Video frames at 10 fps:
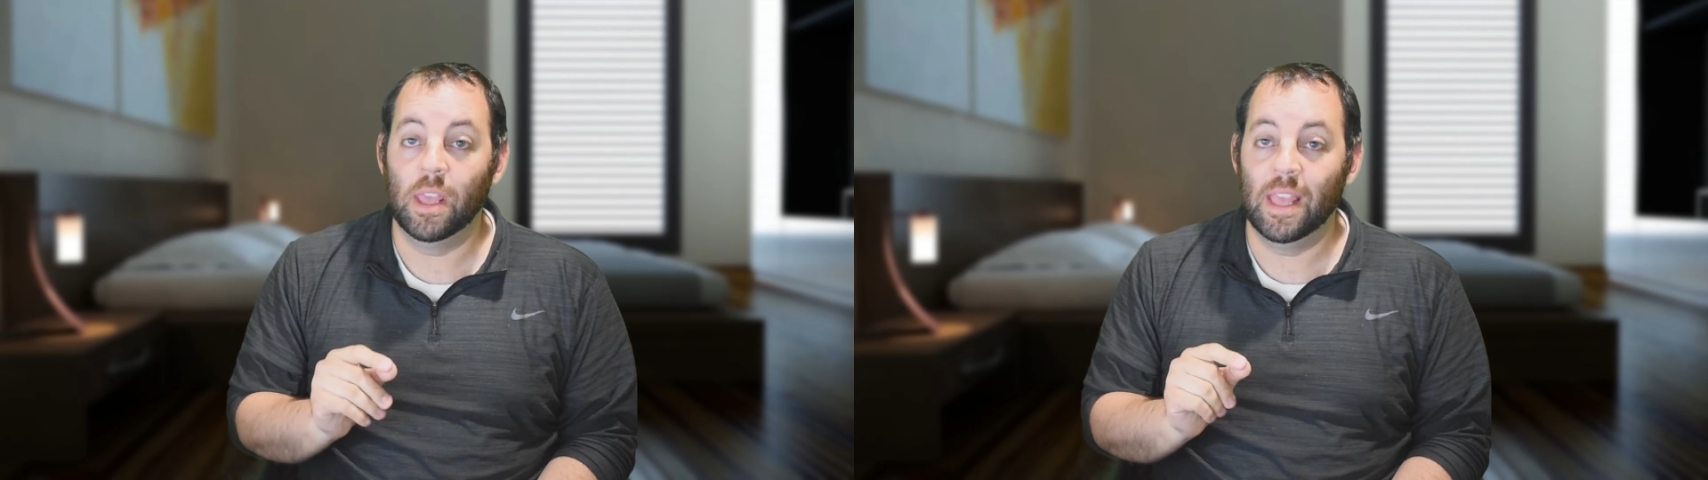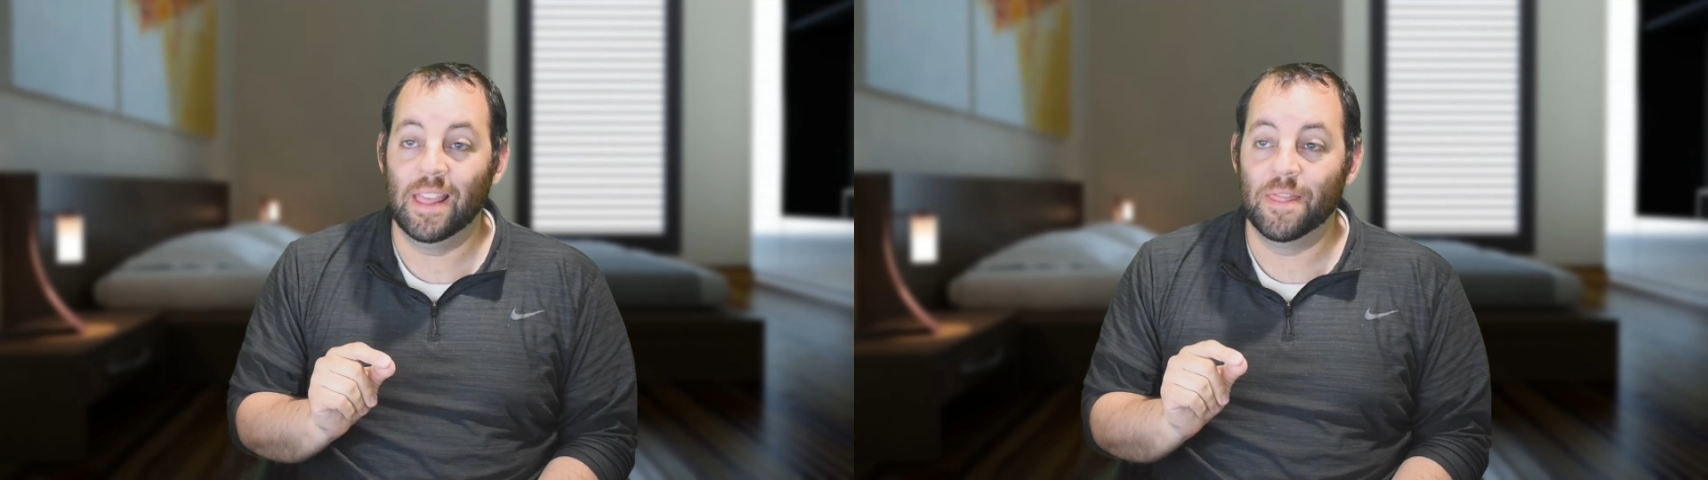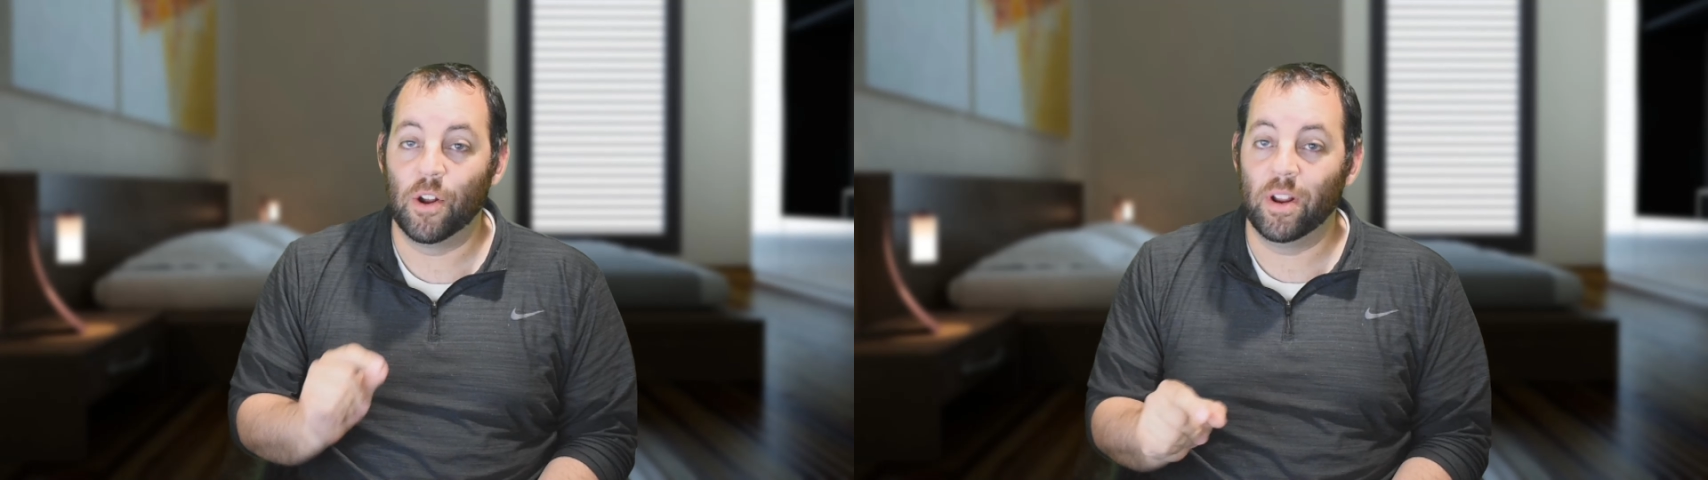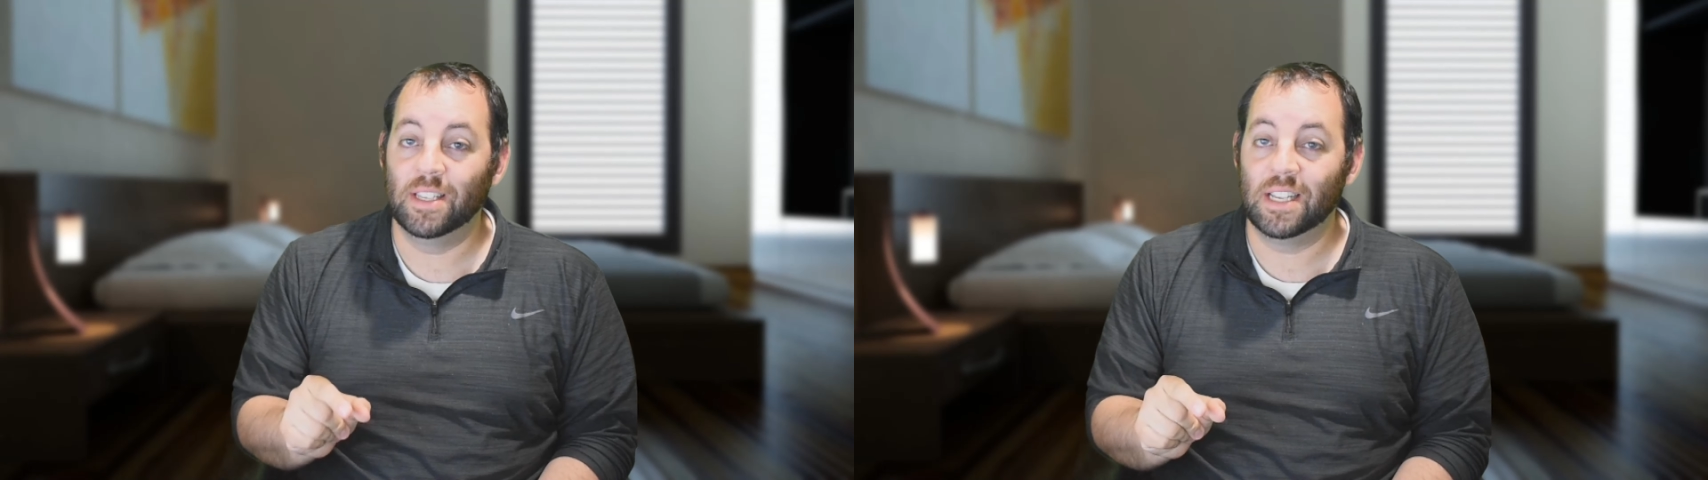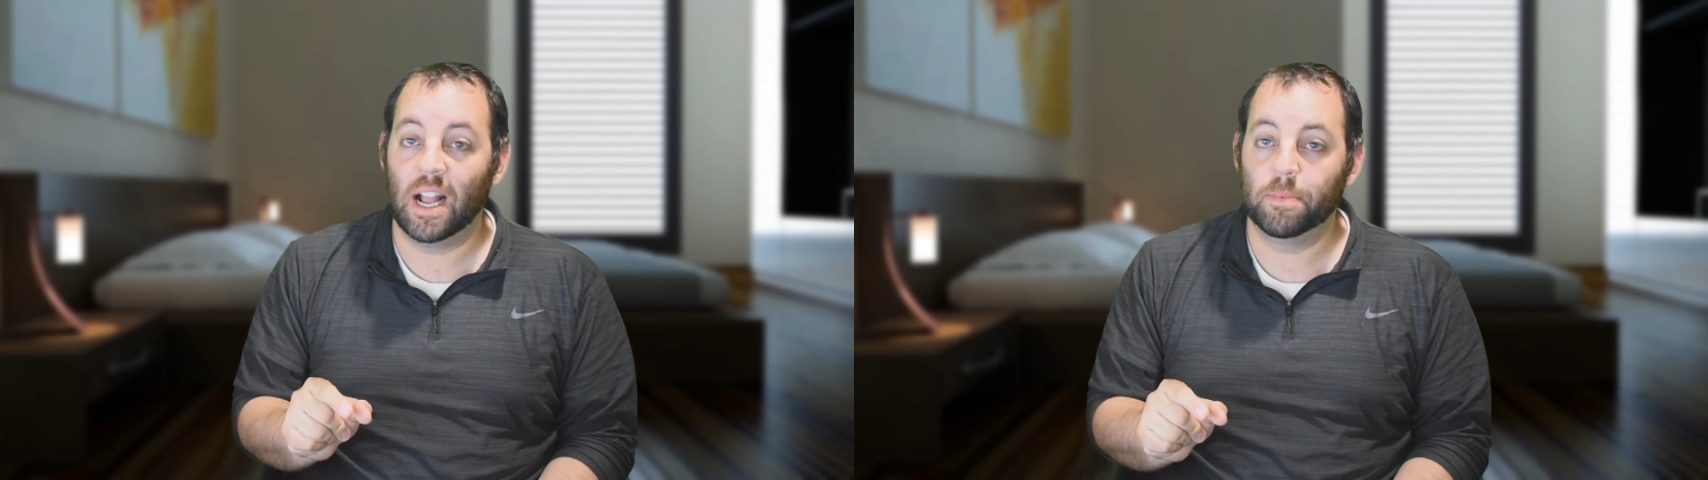There is
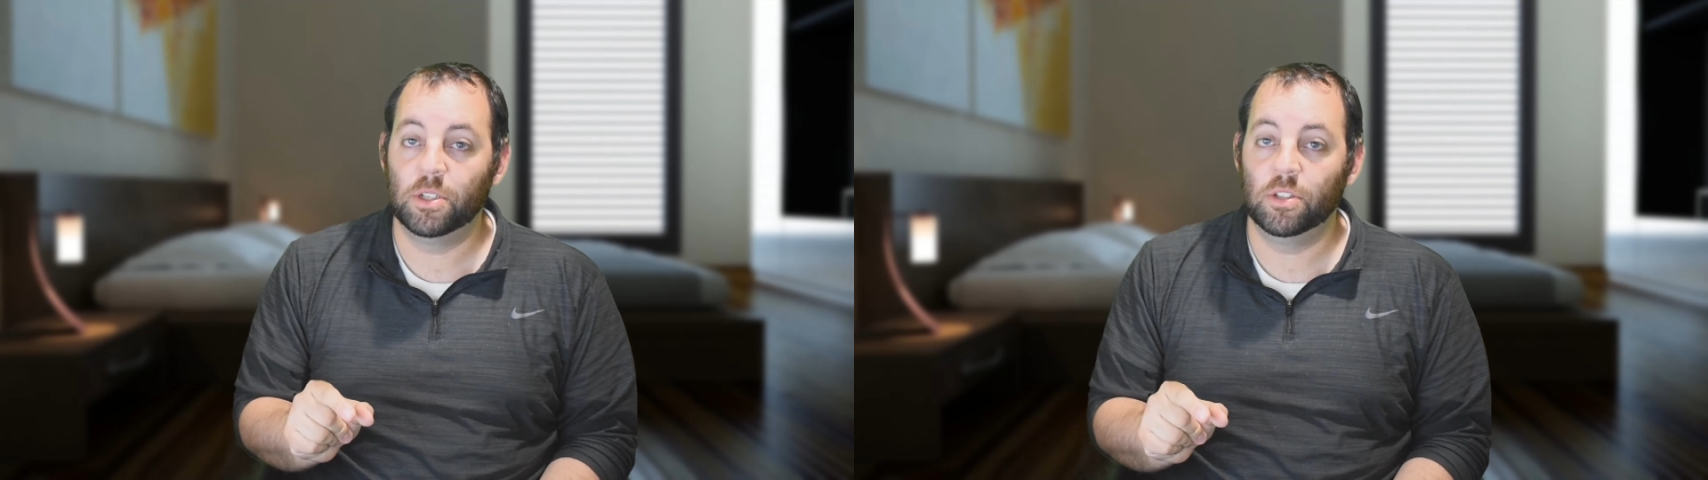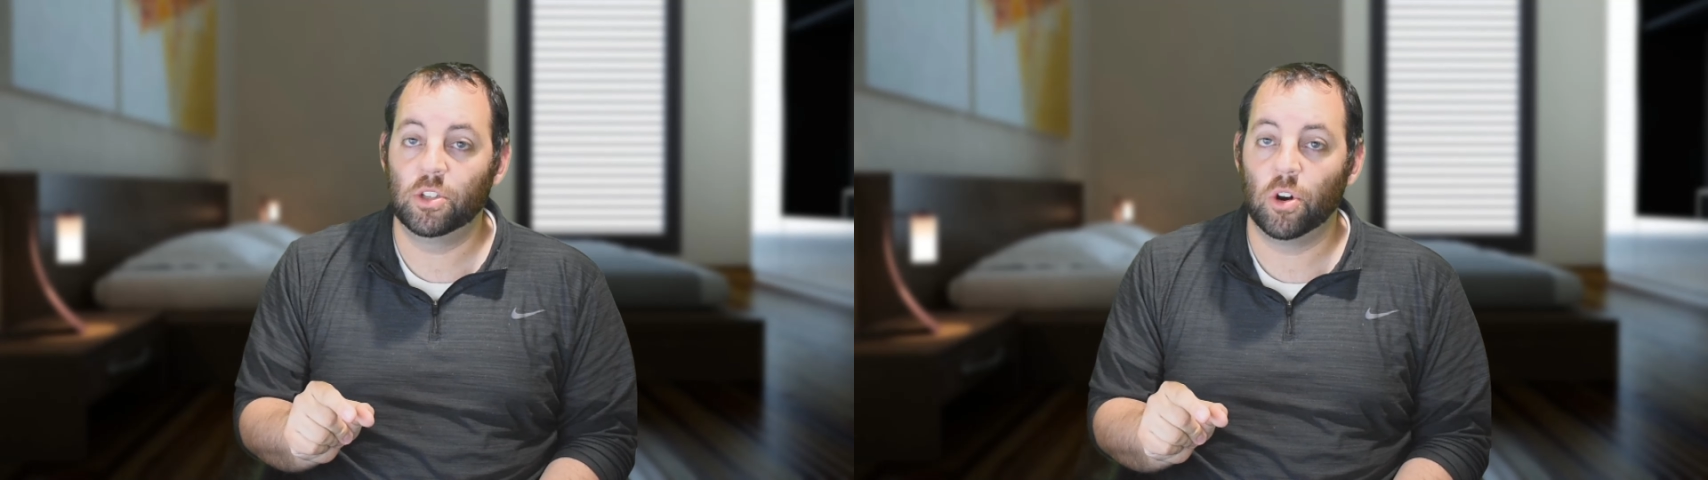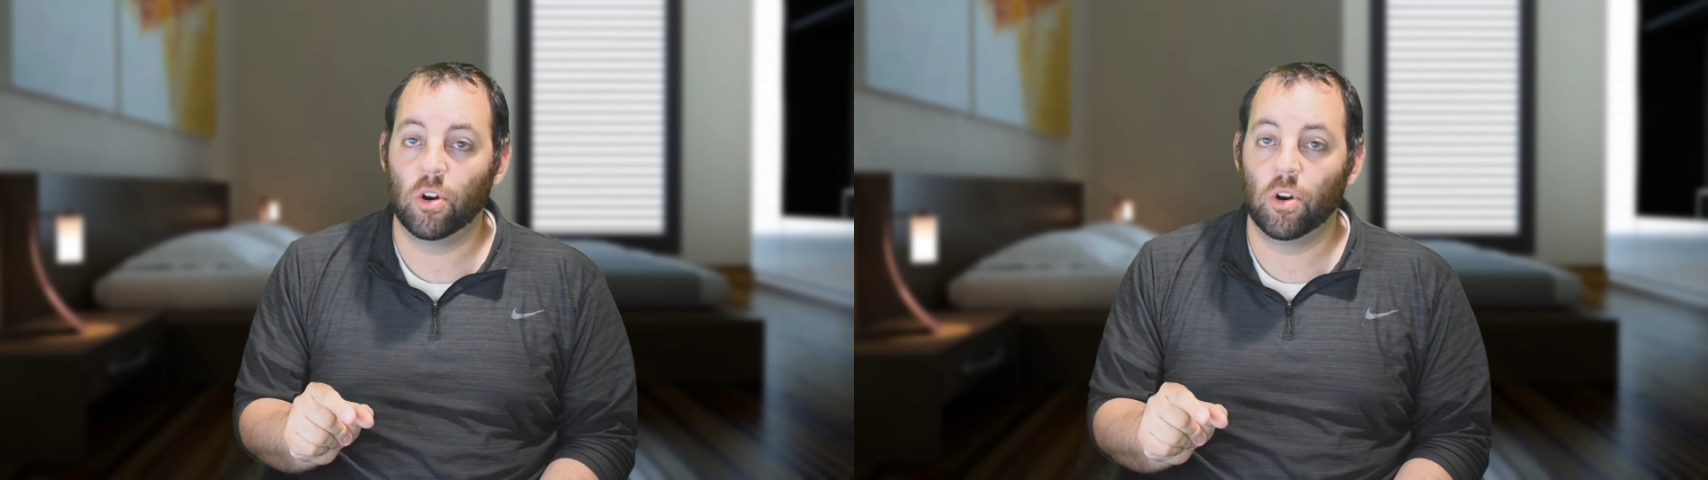an option to turn